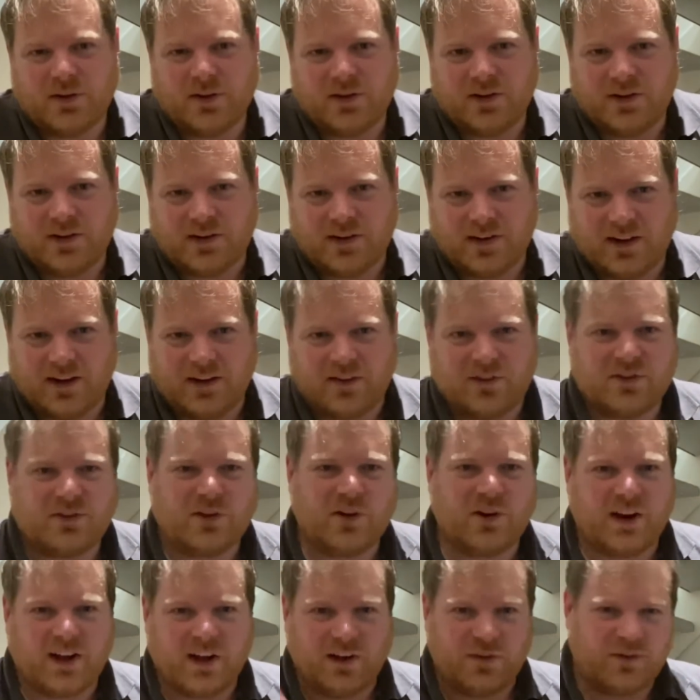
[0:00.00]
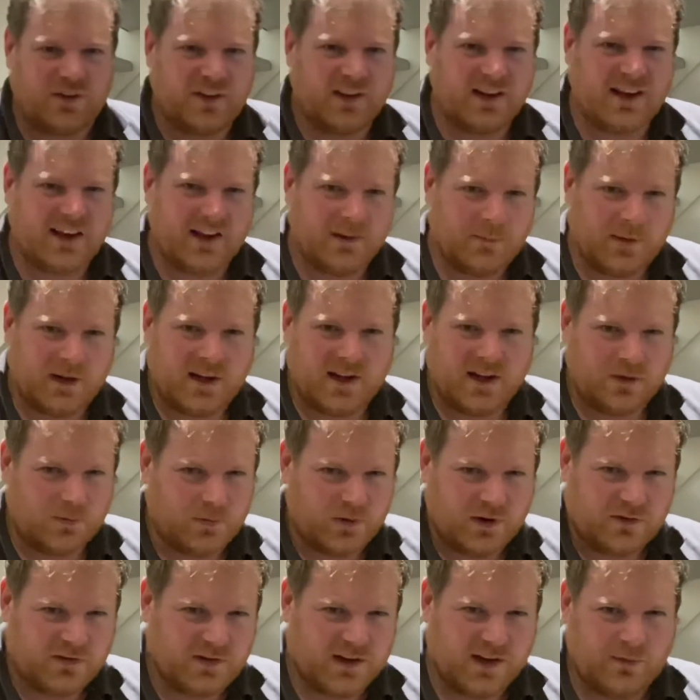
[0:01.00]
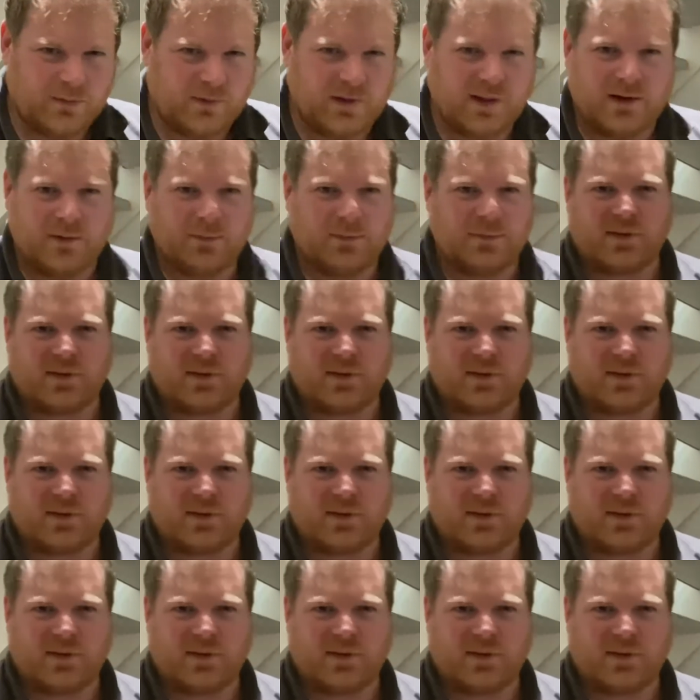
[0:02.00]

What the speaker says: and it's gone over the limit you agreed with them.